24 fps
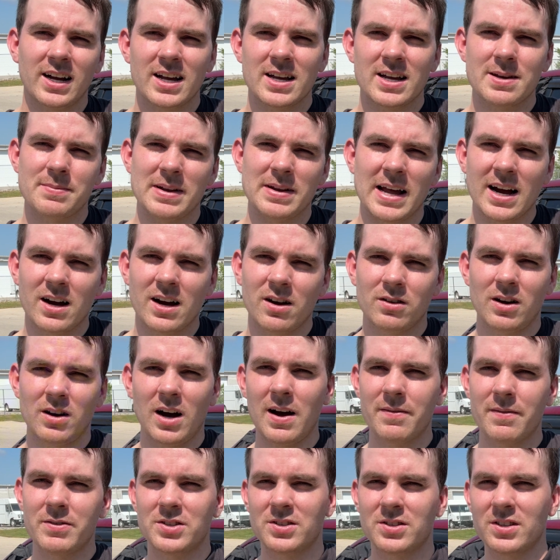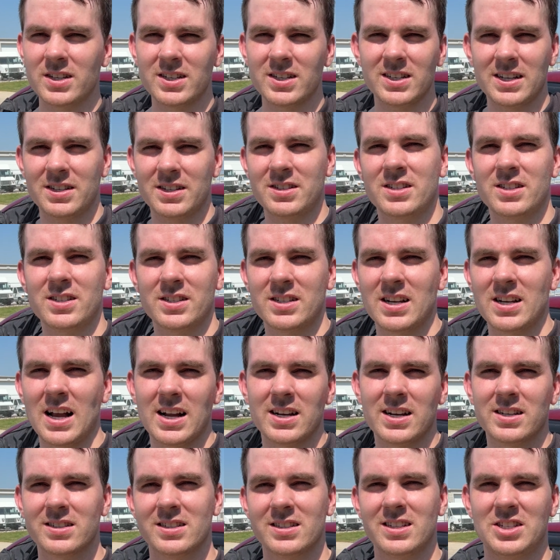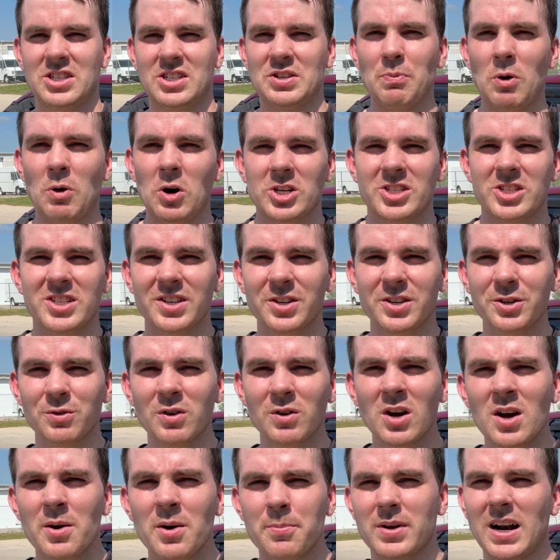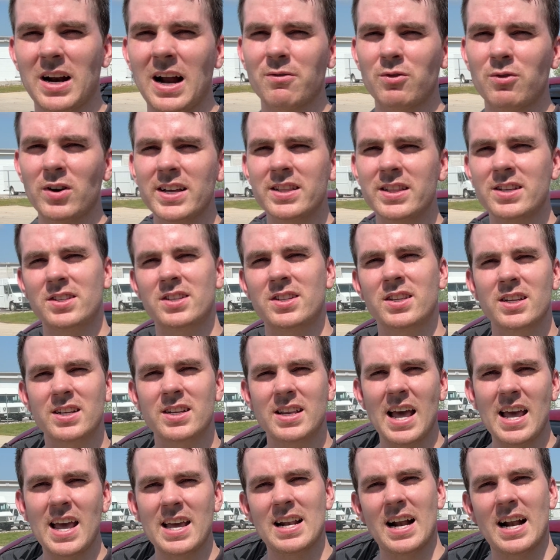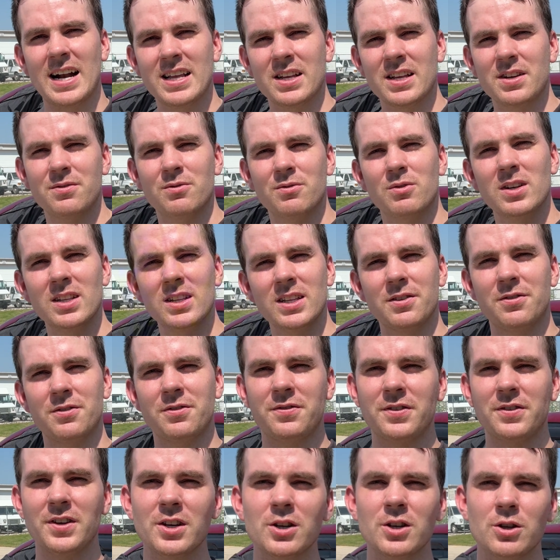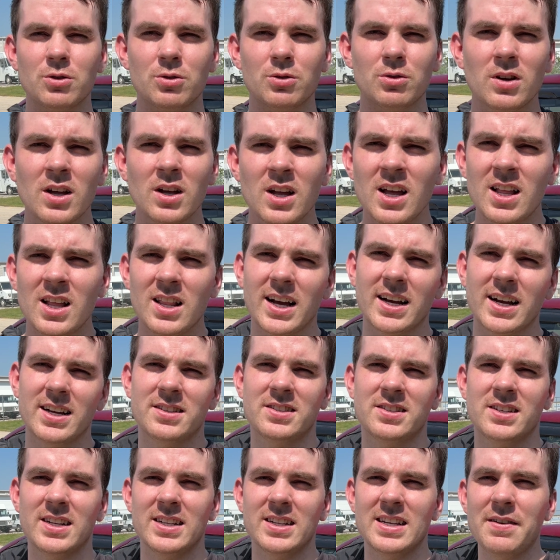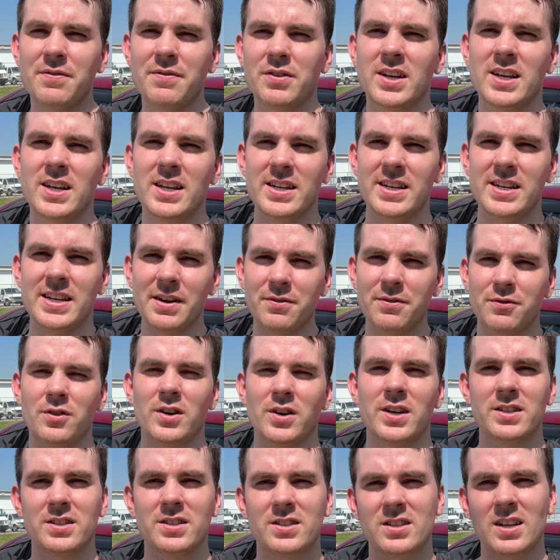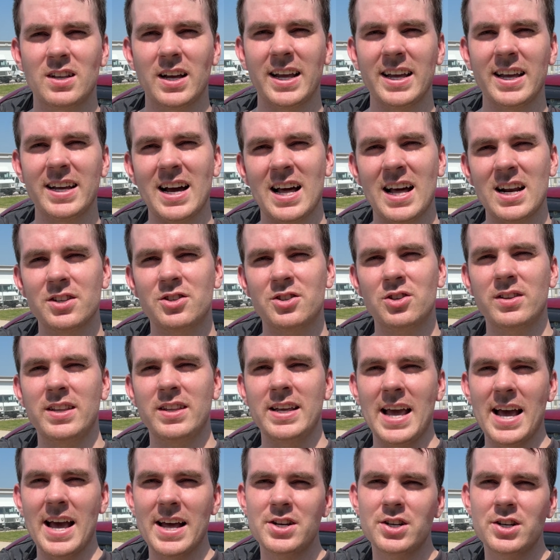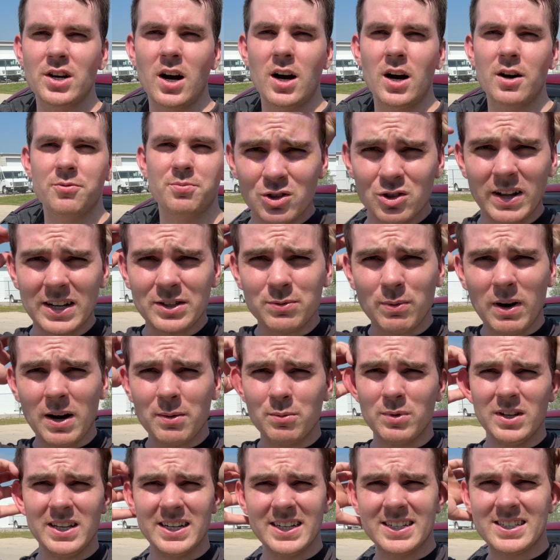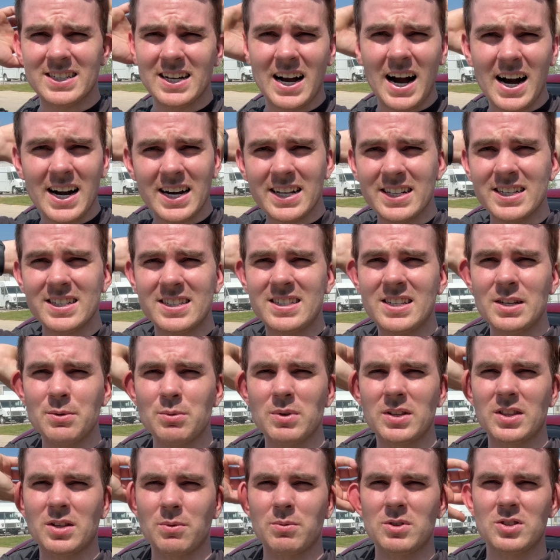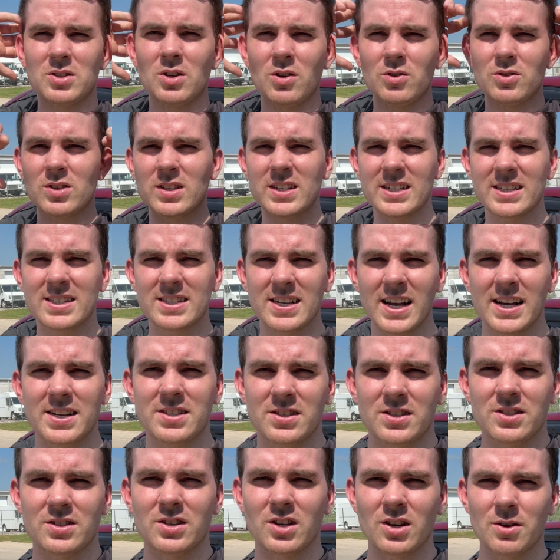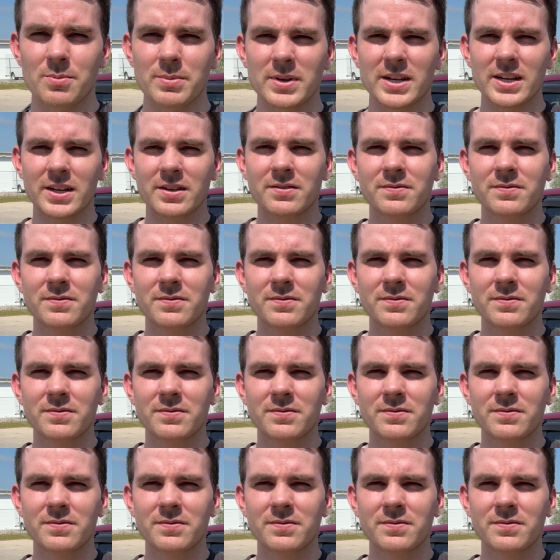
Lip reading: I am now. Obviously, that's just not smart to do. But I ran this in the day and I didn't really feel like a significant difference. Like it kind of took the edge off. So that's why I'm really excited to see what the results of this test is gonna be.